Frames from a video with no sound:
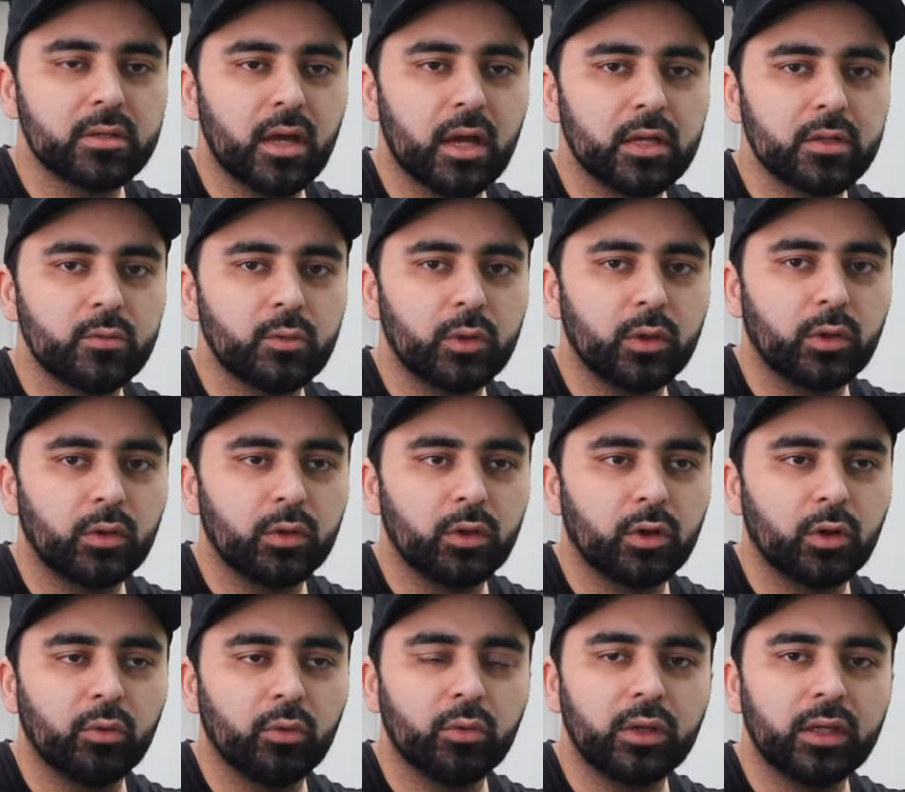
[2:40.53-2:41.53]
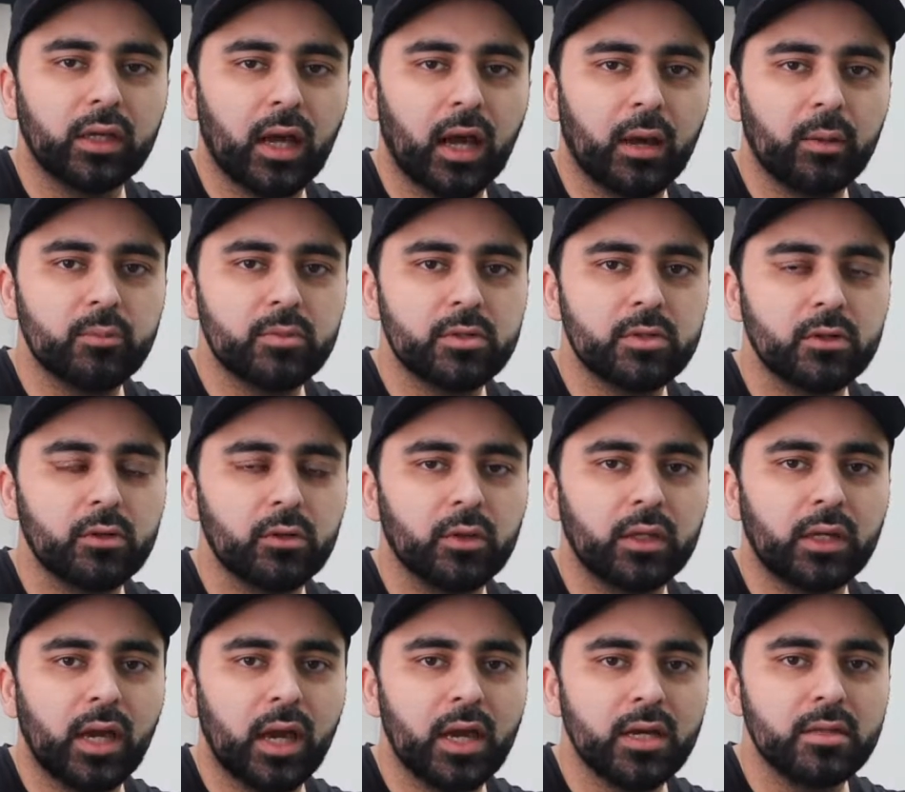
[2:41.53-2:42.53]
as we all know, he absolutely
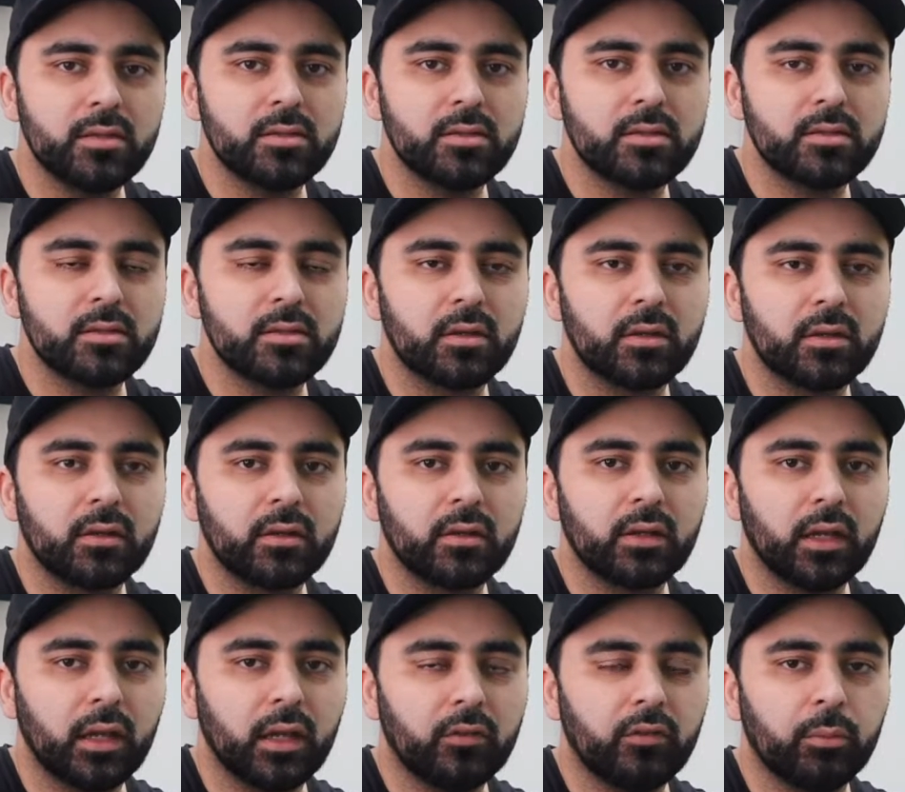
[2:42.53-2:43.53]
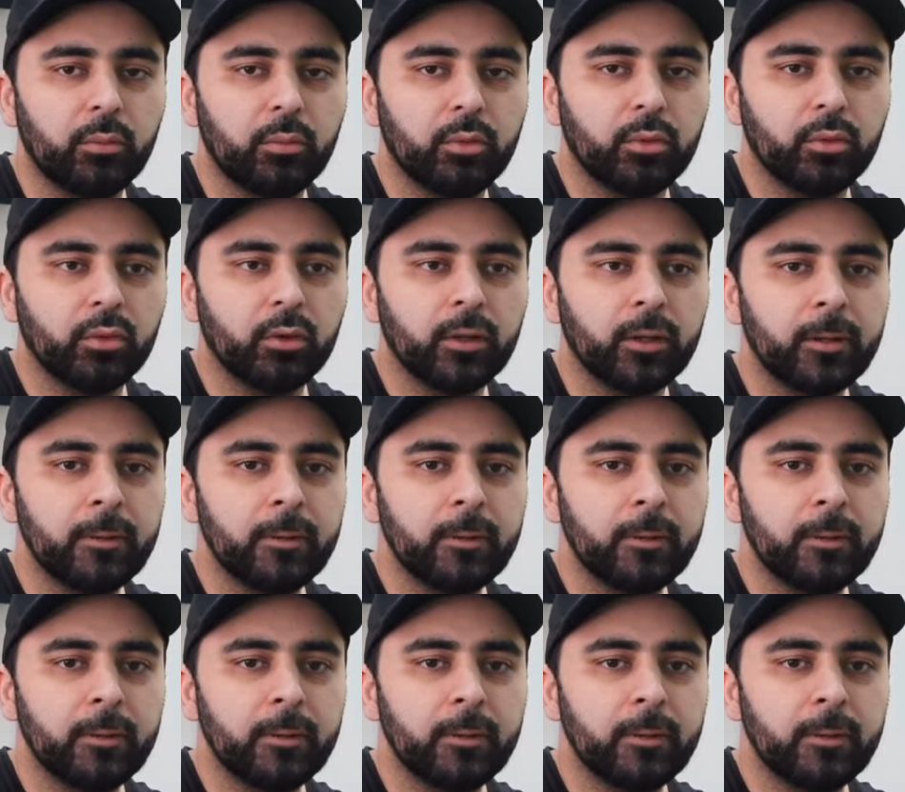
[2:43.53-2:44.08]
hates Liverpool.